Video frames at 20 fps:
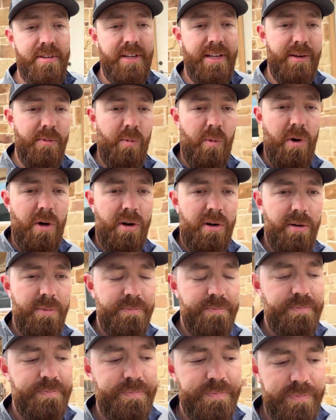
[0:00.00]
in water.
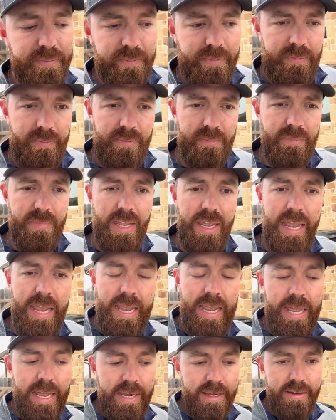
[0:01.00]

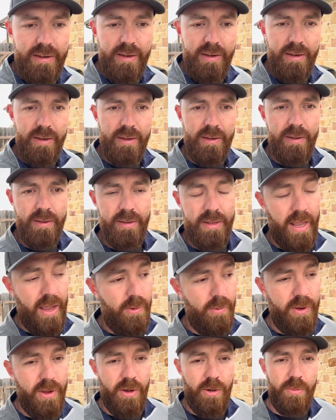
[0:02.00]
And yeah,
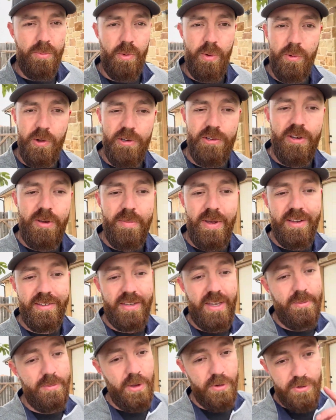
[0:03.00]
we wish you the best.
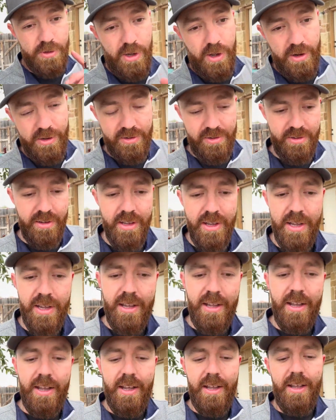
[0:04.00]
Keep those dogs
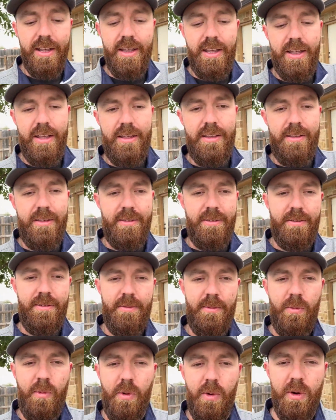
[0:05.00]

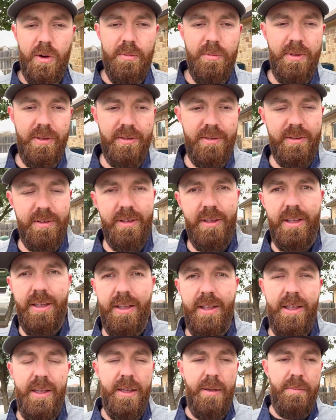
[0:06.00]
warm.
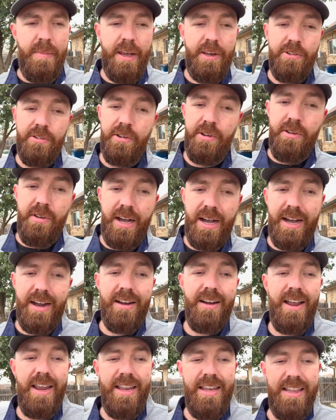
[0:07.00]
Make sure you
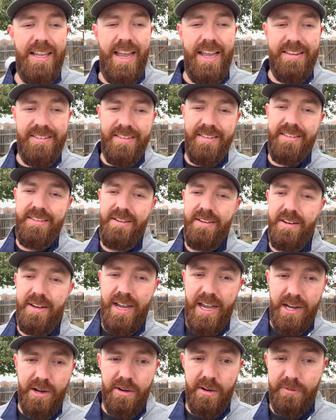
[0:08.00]
hire a licensed
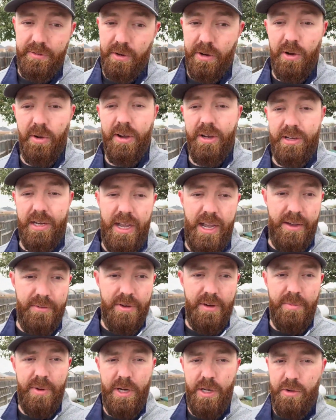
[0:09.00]
irrigator if you're going to have
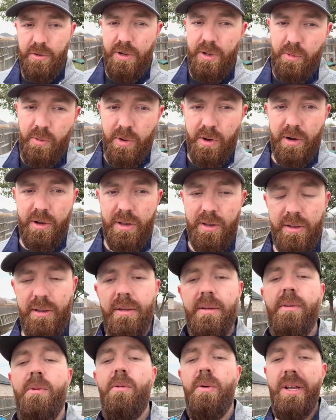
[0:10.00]
anybody do any work.
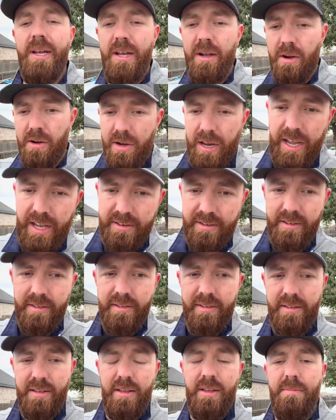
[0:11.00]
We are
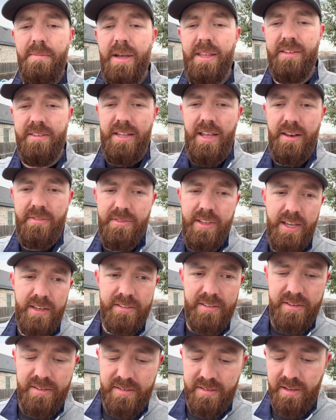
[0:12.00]
licensed by the state of
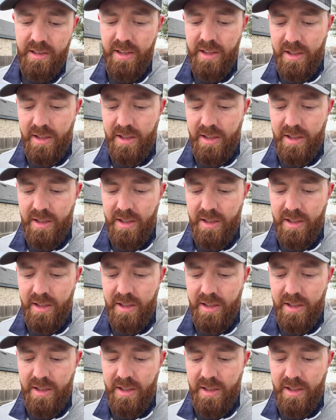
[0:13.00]
Texas,